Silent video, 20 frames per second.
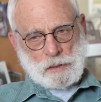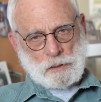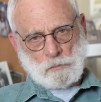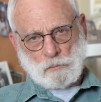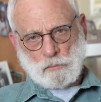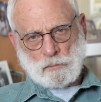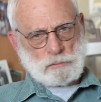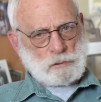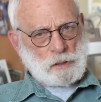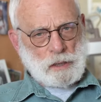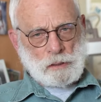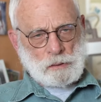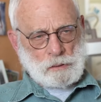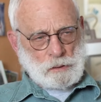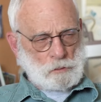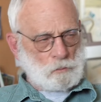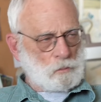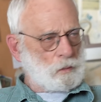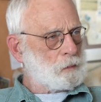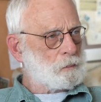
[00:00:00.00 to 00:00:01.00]
And it
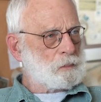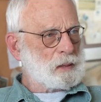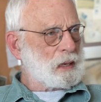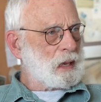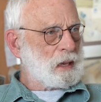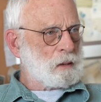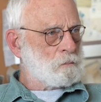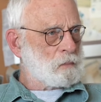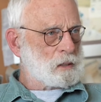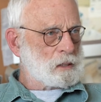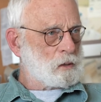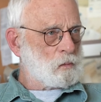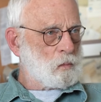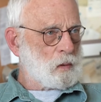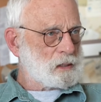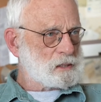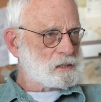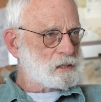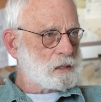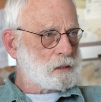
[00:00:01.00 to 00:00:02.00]
really became money
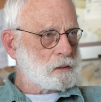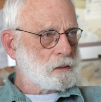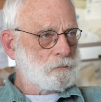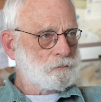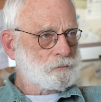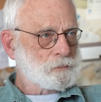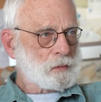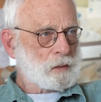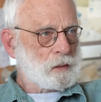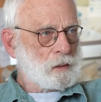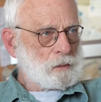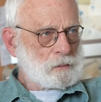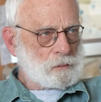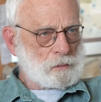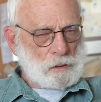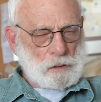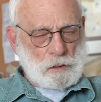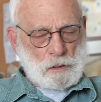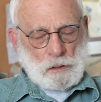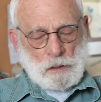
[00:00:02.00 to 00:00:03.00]
wasted.
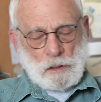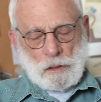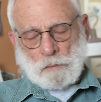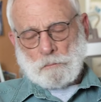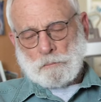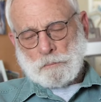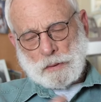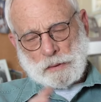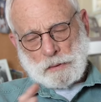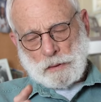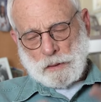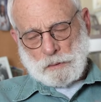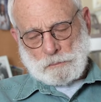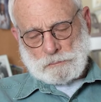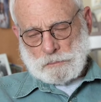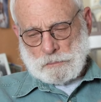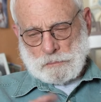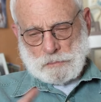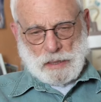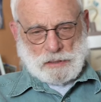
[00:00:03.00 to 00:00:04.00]
But uh,
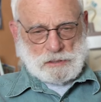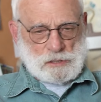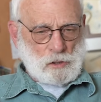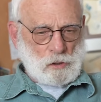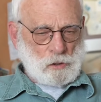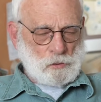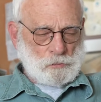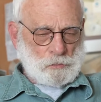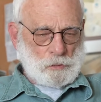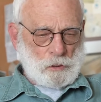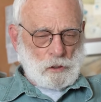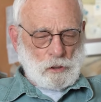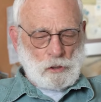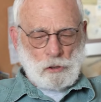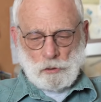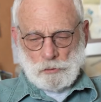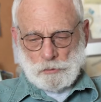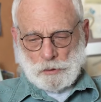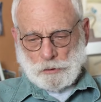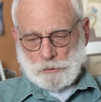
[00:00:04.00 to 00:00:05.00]
that's a whole, a
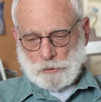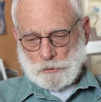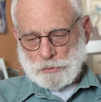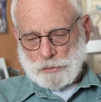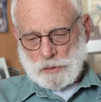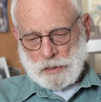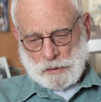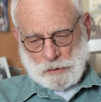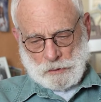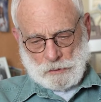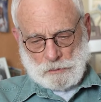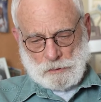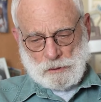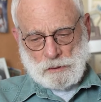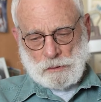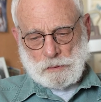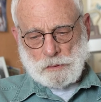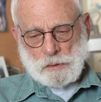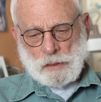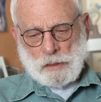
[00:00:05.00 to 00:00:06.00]
whole nother thing.
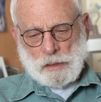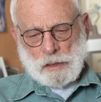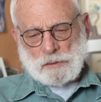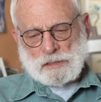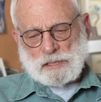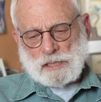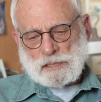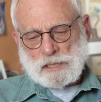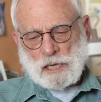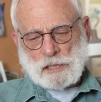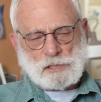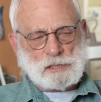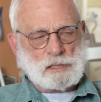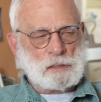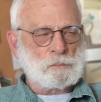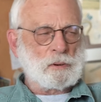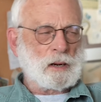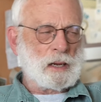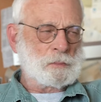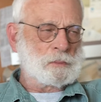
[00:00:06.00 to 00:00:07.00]
it was
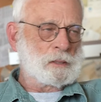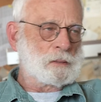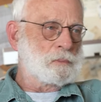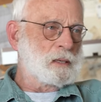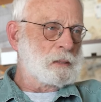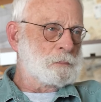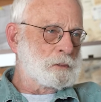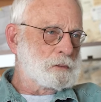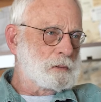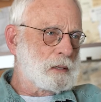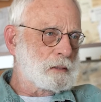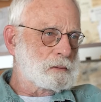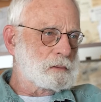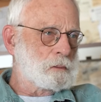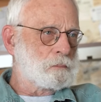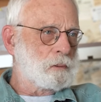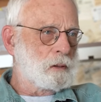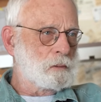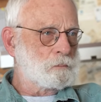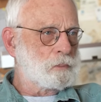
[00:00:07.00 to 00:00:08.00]
essentially bribing people not
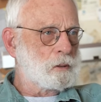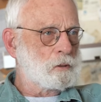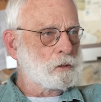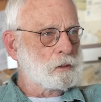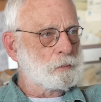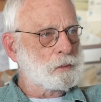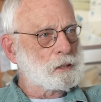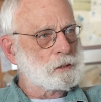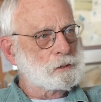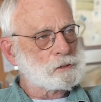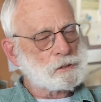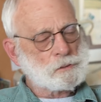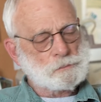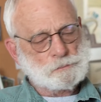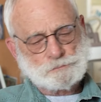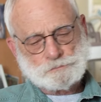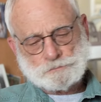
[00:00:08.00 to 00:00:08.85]
to hunt polar bears.